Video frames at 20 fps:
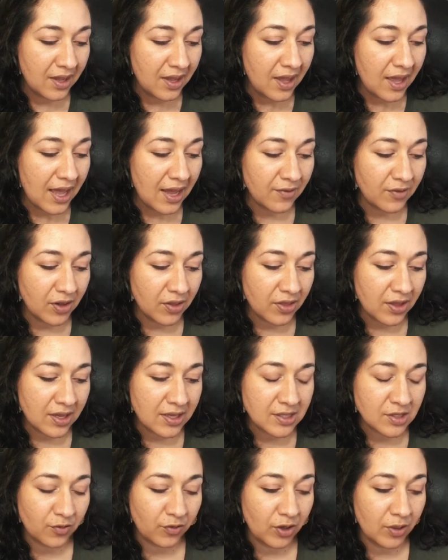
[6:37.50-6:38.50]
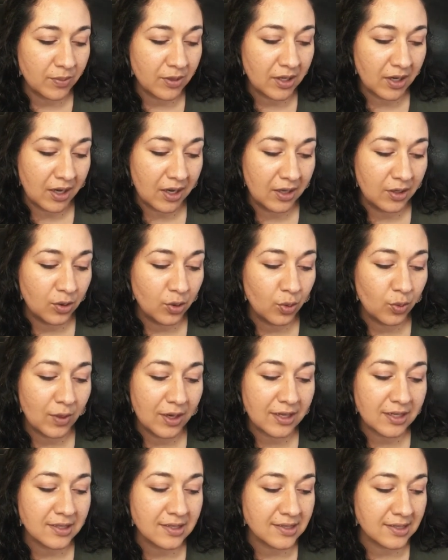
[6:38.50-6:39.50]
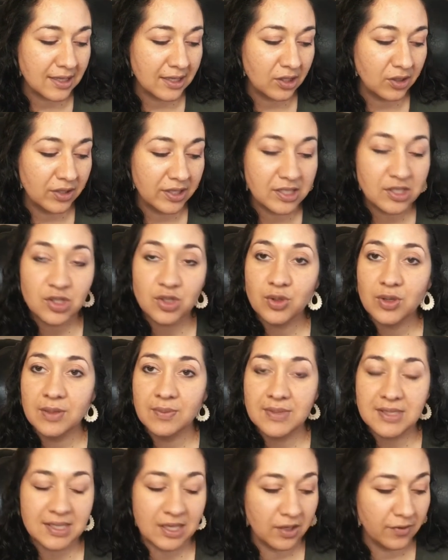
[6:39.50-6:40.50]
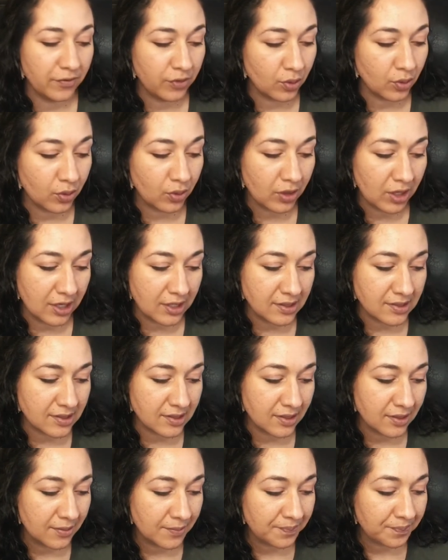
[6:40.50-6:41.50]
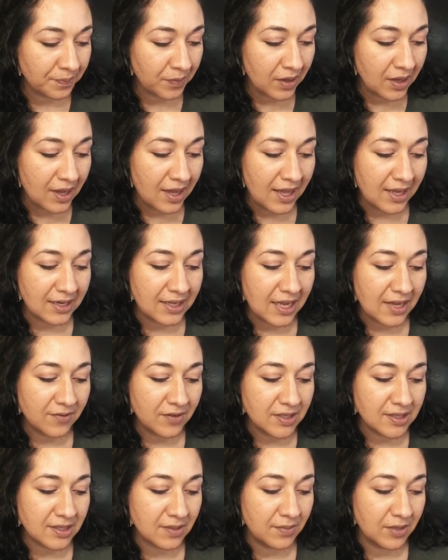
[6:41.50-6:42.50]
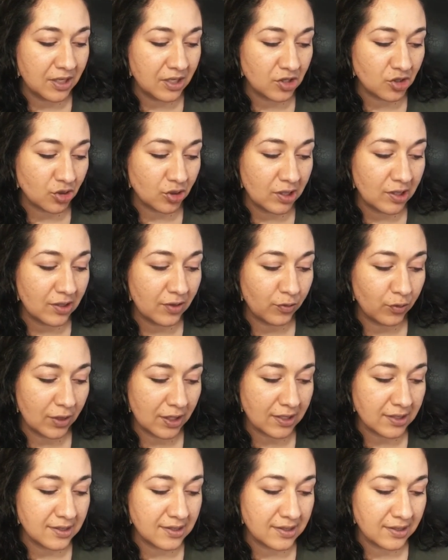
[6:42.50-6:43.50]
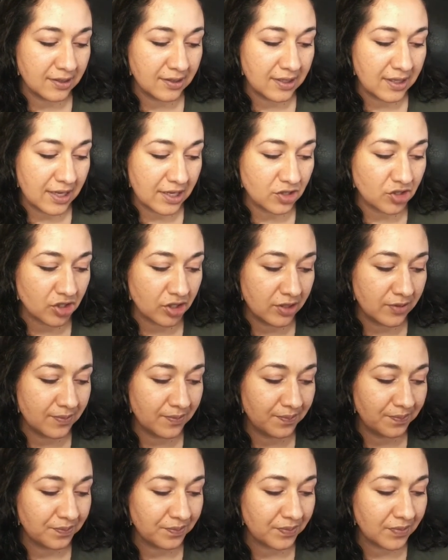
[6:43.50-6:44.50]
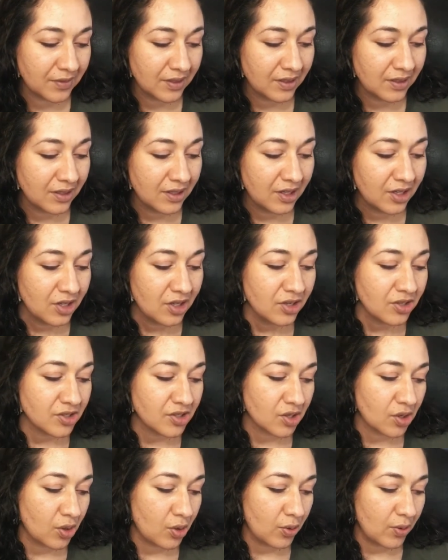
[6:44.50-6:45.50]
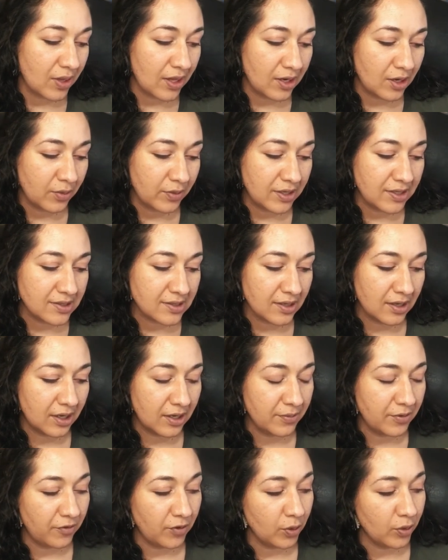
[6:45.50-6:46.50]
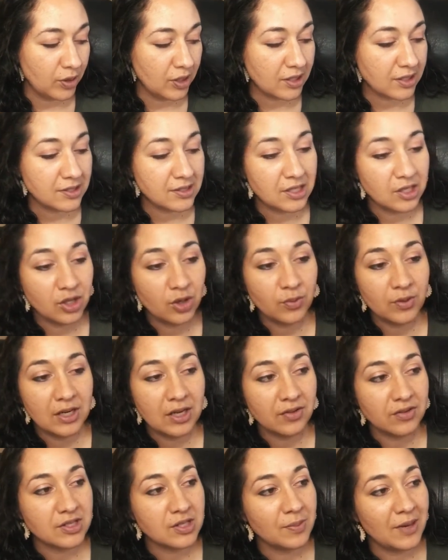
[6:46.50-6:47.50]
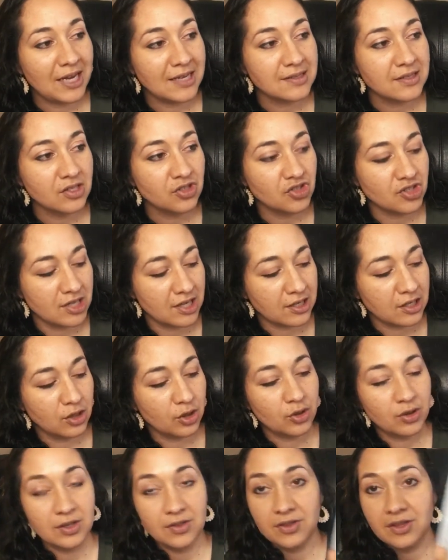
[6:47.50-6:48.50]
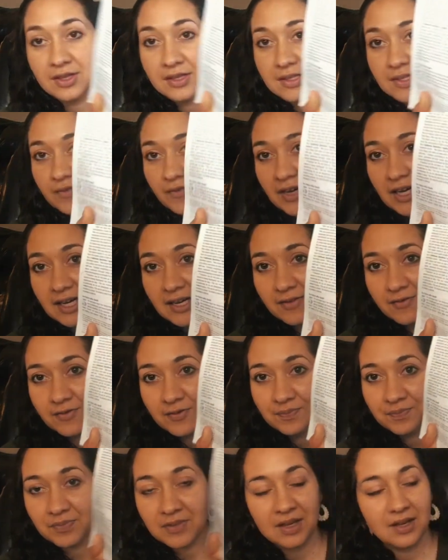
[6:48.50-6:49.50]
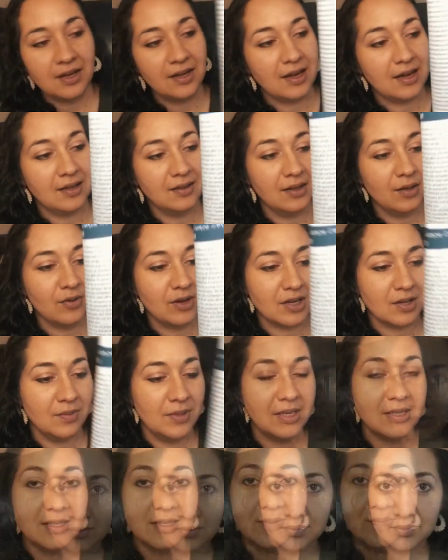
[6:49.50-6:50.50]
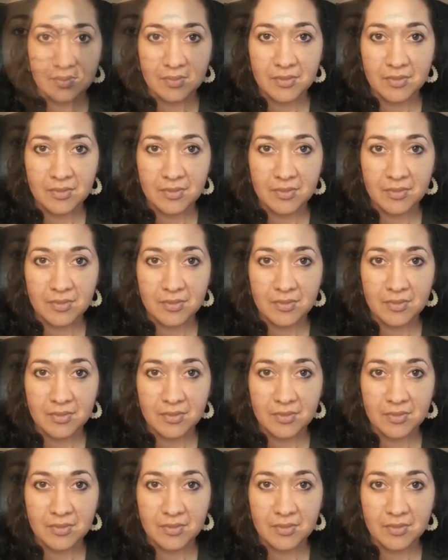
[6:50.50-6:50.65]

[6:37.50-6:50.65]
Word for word: Everything is from God, who reconciled us to himself through Christ, and gave us the ministry of reconciliation. So, anyways, um, if you want to continue reading this passage, Second Corinthians 5, I highly recommend it.